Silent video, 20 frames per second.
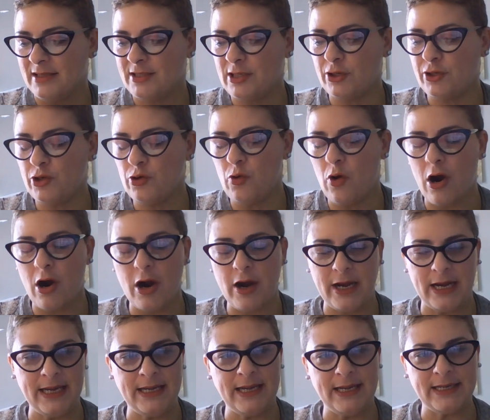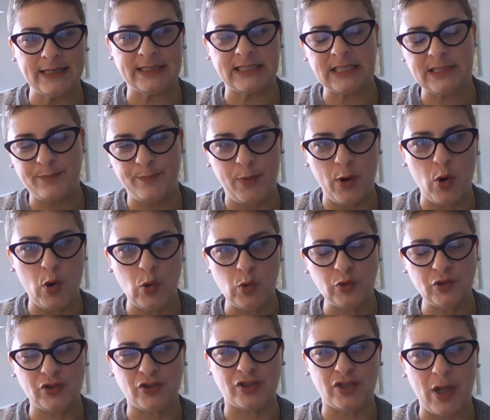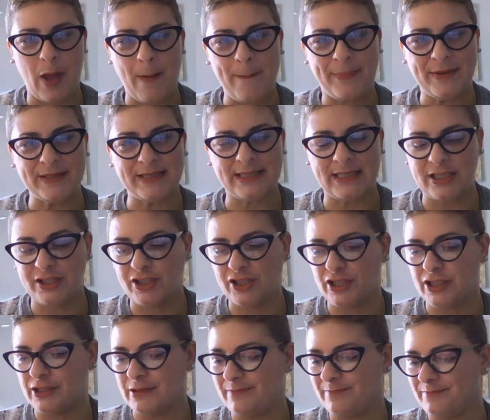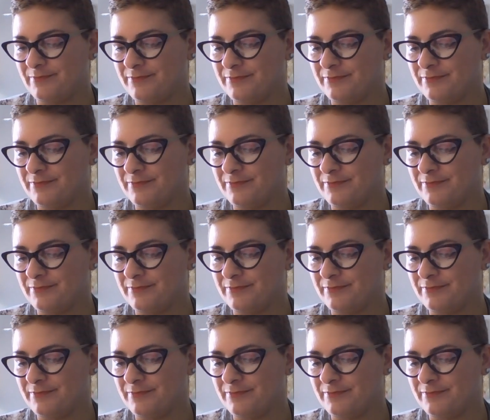So you are in an exposed position.